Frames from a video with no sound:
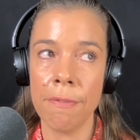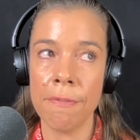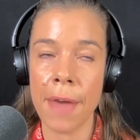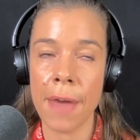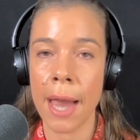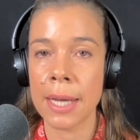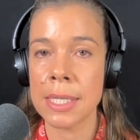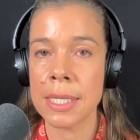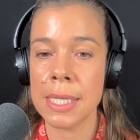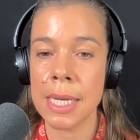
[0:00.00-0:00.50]

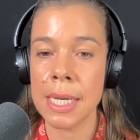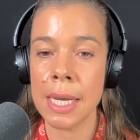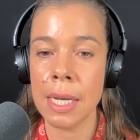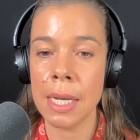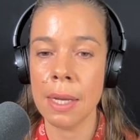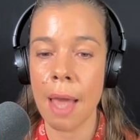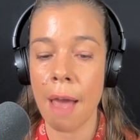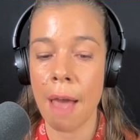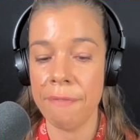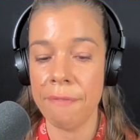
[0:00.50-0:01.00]

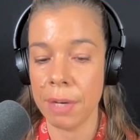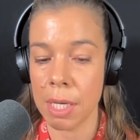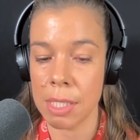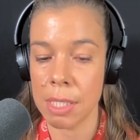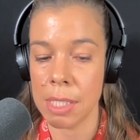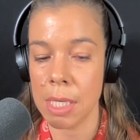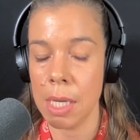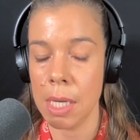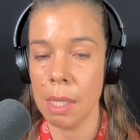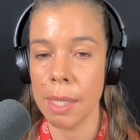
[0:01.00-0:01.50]
vaccine
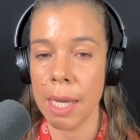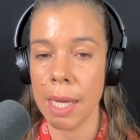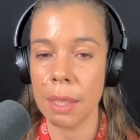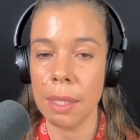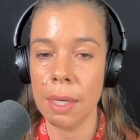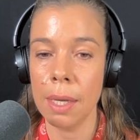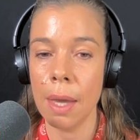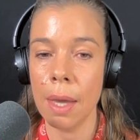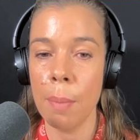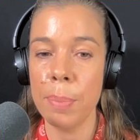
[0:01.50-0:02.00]
efficacy,
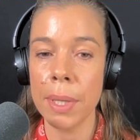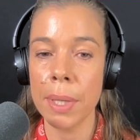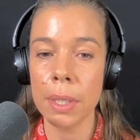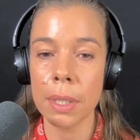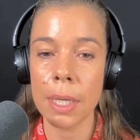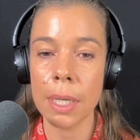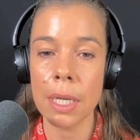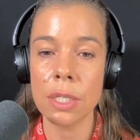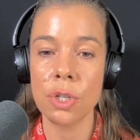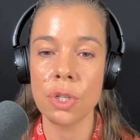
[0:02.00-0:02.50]
like the
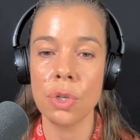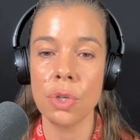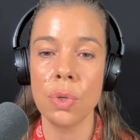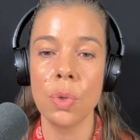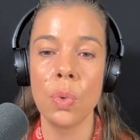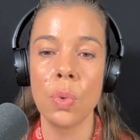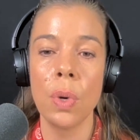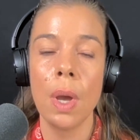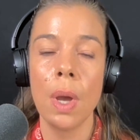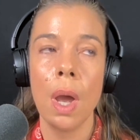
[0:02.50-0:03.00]
ability
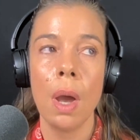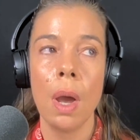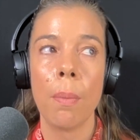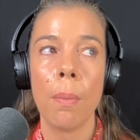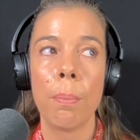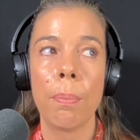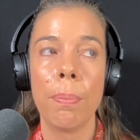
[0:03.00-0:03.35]
to,